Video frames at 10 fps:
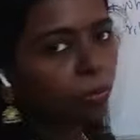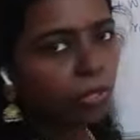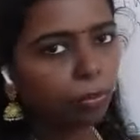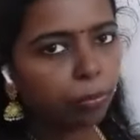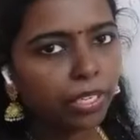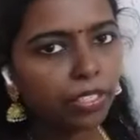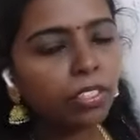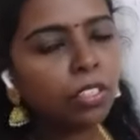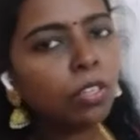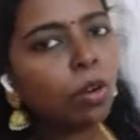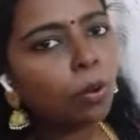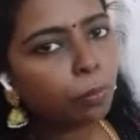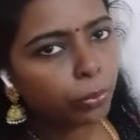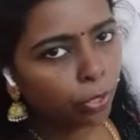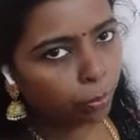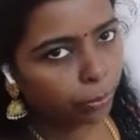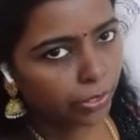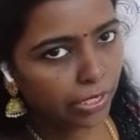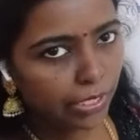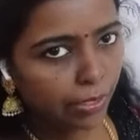ribbon
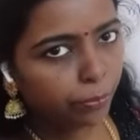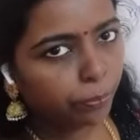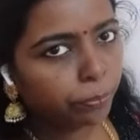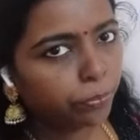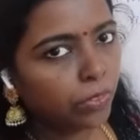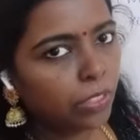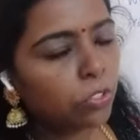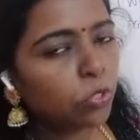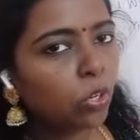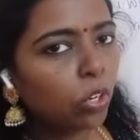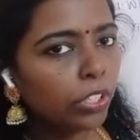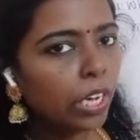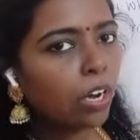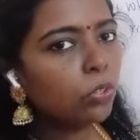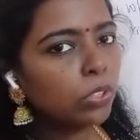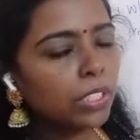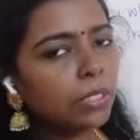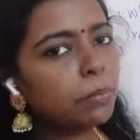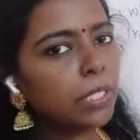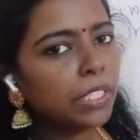properly. Slow down the
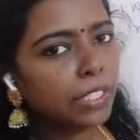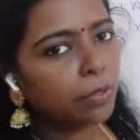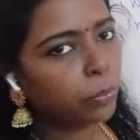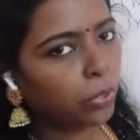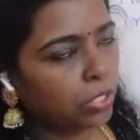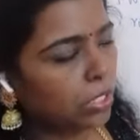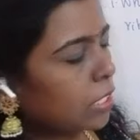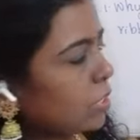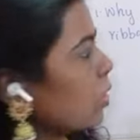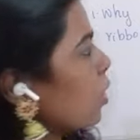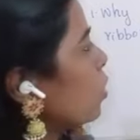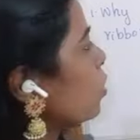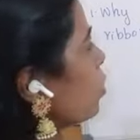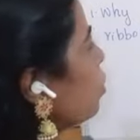burning process. So